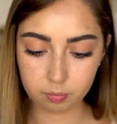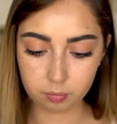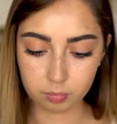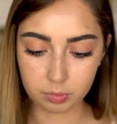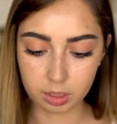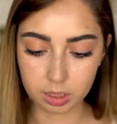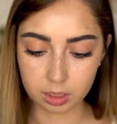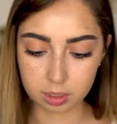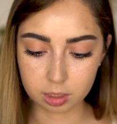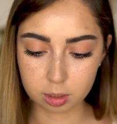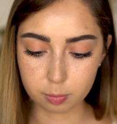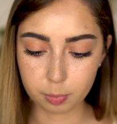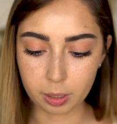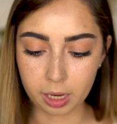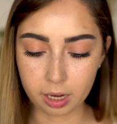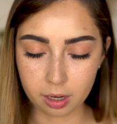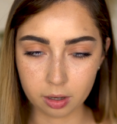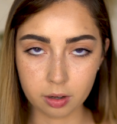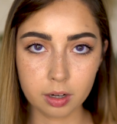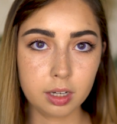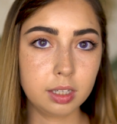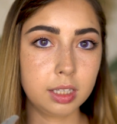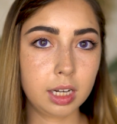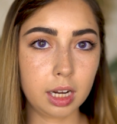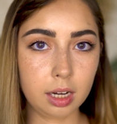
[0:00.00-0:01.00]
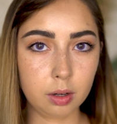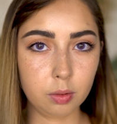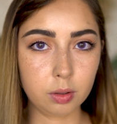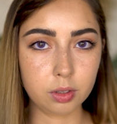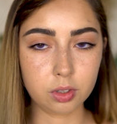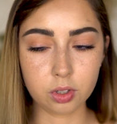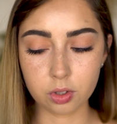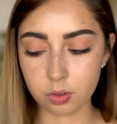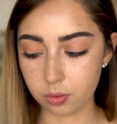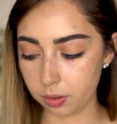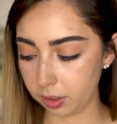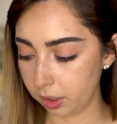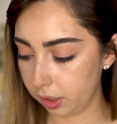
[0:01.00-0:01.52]
the expiry date, which
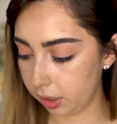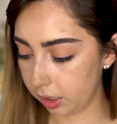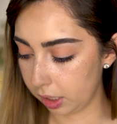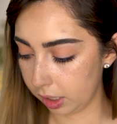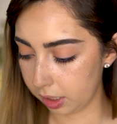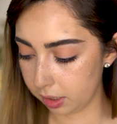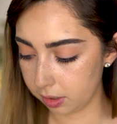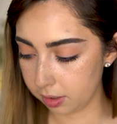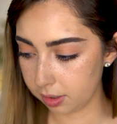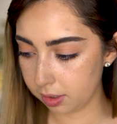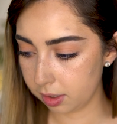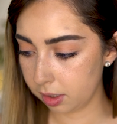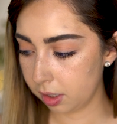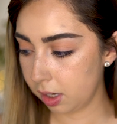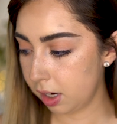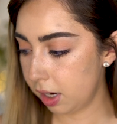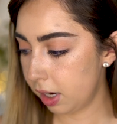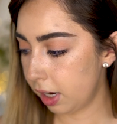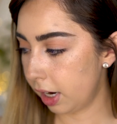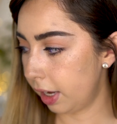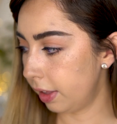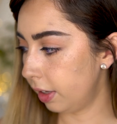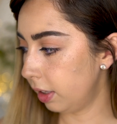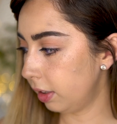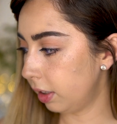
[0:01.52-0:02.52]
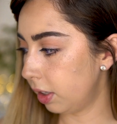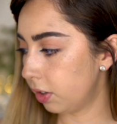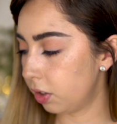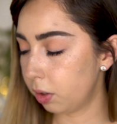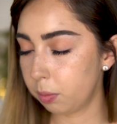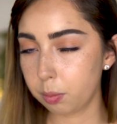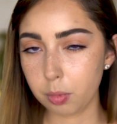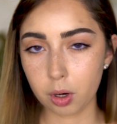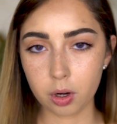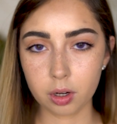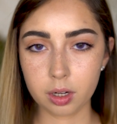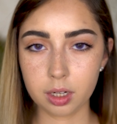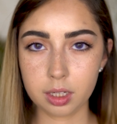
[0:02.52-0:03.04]
is really nice. I think these are
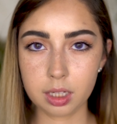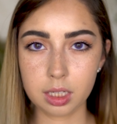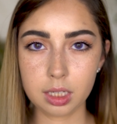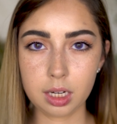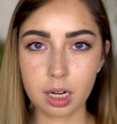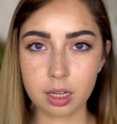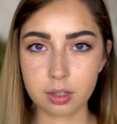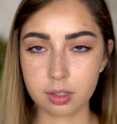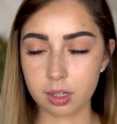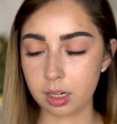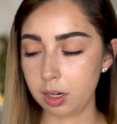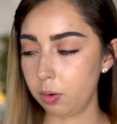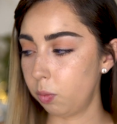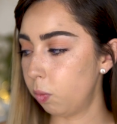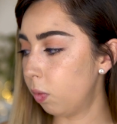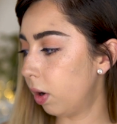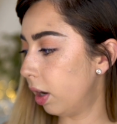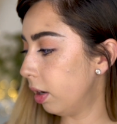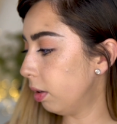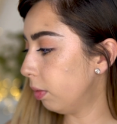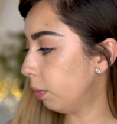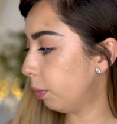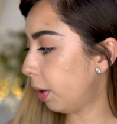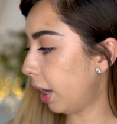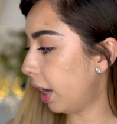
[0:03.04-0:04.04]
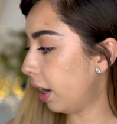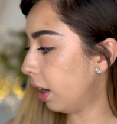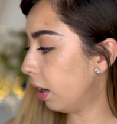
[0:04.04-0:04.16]
marketed as a 1